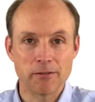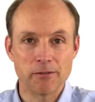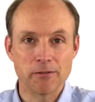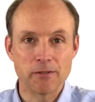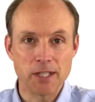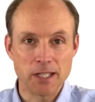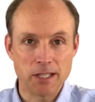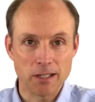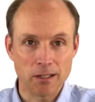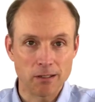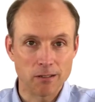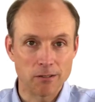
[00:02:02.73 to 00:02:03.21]

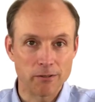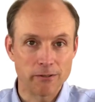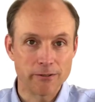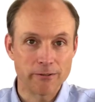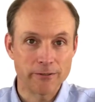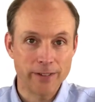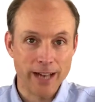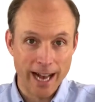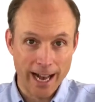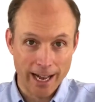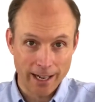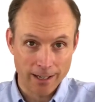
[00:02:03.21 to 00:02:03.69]
physical
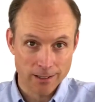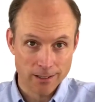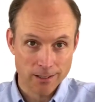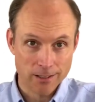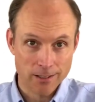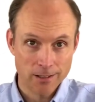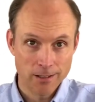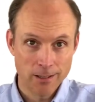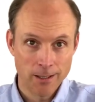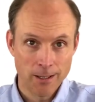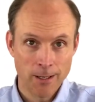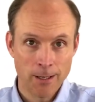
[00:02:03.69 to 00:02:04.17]
facts.
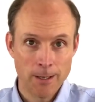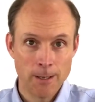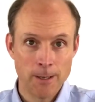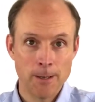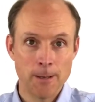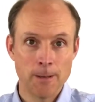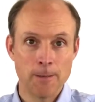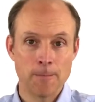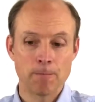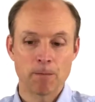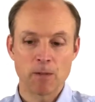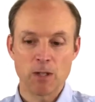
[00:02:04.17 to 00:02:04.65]

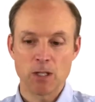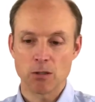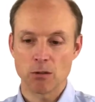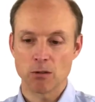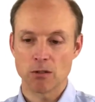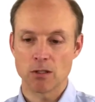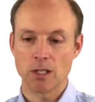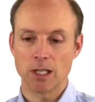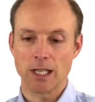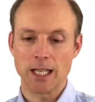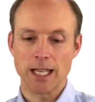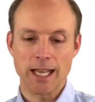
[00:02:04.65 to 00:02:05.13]
So
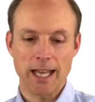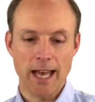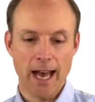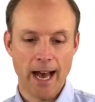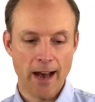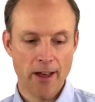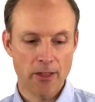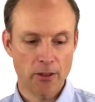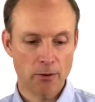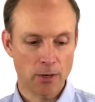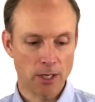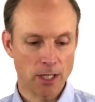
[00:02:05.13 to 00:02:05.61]
it's a
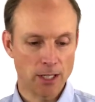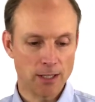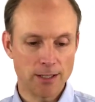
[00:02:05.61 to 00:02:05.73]
gathering,